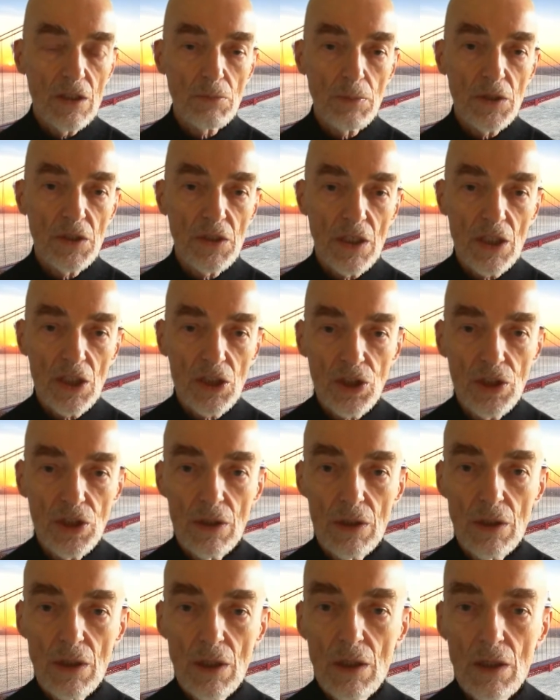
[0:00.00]

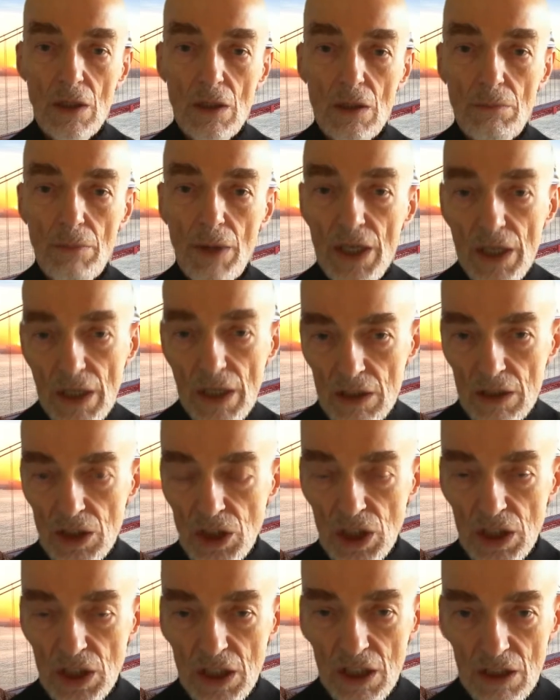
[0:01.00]
possession
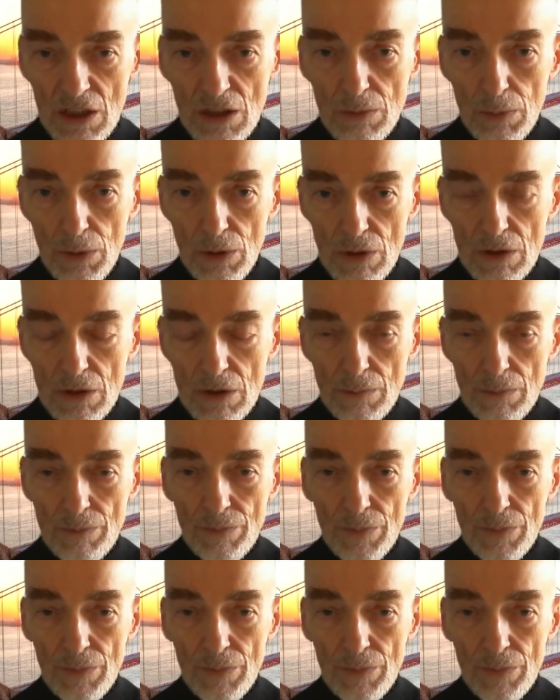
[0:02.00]
biology textbooks.